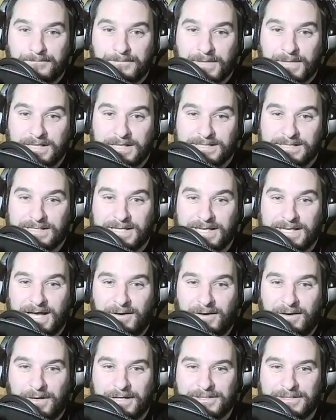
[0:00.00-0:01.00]
see
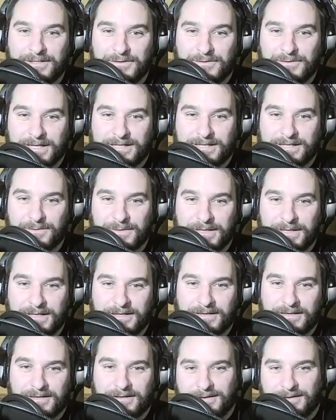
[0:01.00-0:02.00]
how I do next
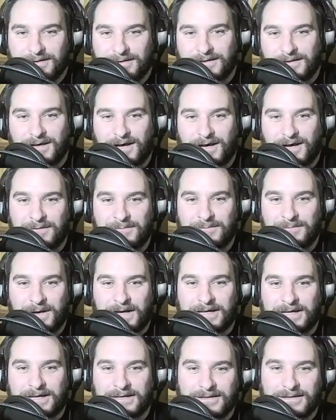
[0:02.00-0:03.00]
week on
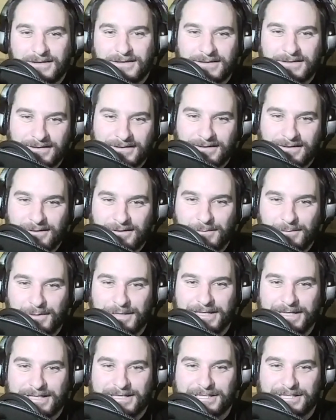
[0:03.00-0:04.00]
my
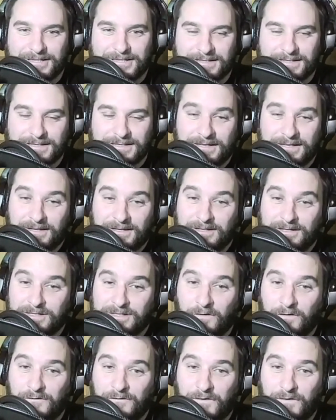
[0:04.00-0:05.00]
predictions.
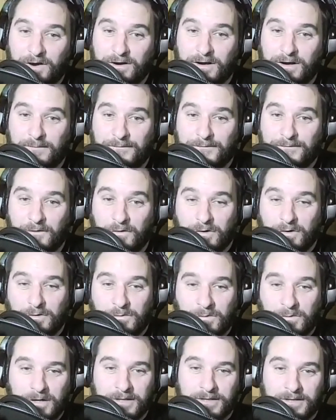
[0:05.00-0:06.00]
So far, I'm
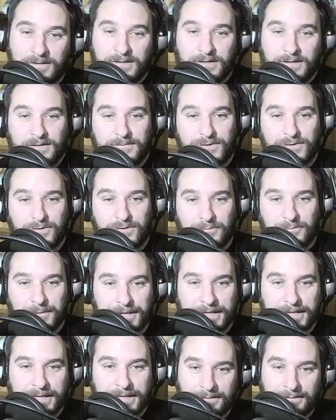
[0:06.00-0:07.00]
4-1, doing
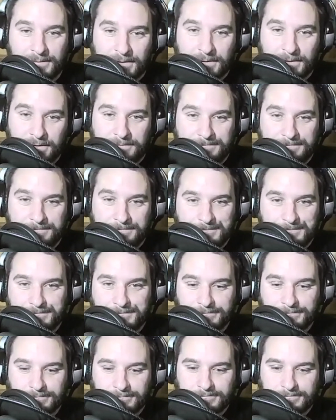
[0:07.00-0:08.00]
pretty damn good.
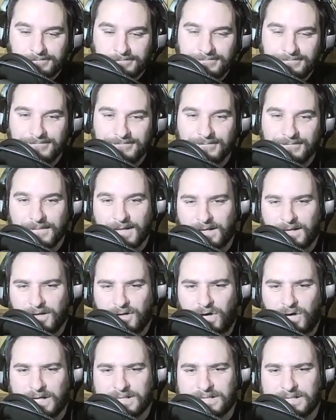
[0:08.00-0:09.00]

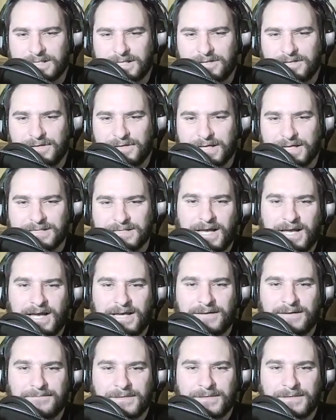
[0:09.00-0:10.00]
I'll see you next
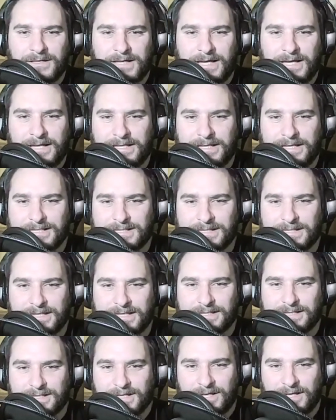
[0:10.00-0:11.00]
time, and this
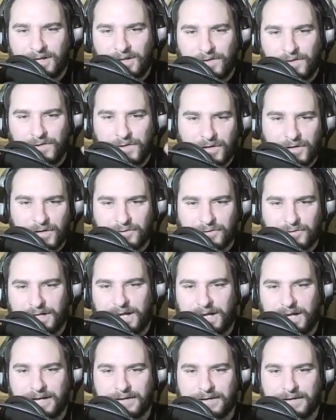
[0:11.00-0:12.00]
is the
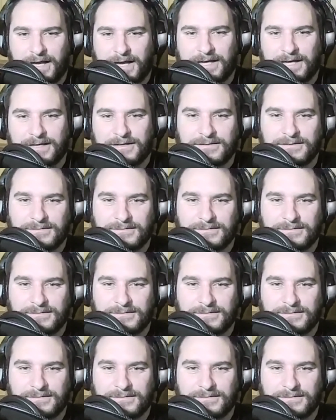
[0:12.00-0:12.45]
Gridiron Guy.